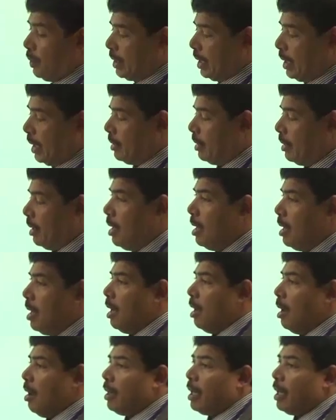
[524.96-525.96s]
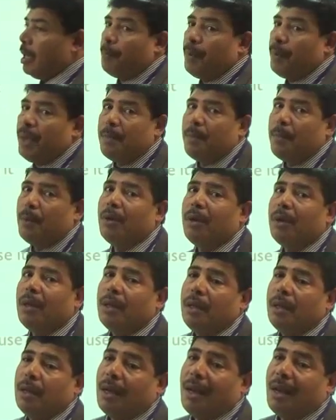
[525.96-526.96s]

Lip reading: use it. Okay, people